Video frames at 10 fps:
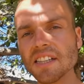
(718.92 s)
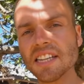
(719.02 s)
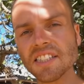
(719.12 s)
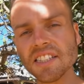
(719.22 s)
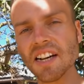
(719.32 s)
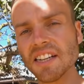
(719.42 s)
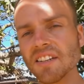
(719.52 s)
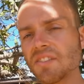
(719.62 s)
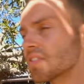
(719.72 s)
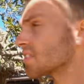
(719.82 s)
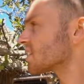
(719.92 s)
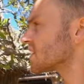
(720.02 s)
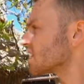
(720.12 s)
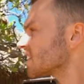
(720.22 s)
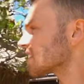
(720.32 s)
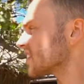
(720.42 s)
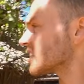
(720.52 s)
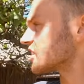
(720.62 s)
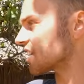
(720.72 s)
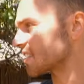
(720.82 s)
these kind of
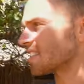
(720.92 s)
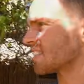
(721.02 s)
structures